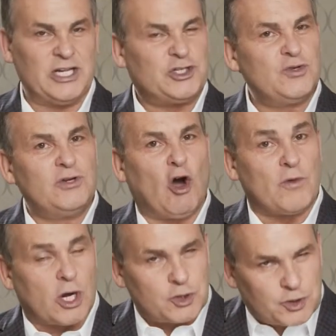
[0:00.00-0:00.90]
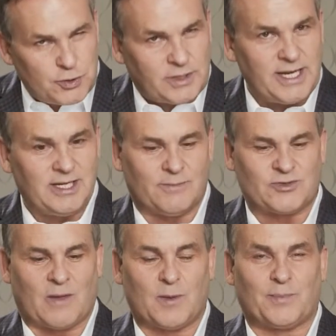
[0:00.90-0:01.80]
Did you know there are two
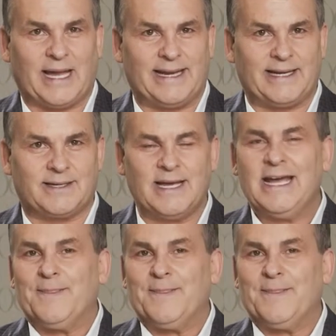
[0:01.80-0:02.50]
kingdoms on the planet?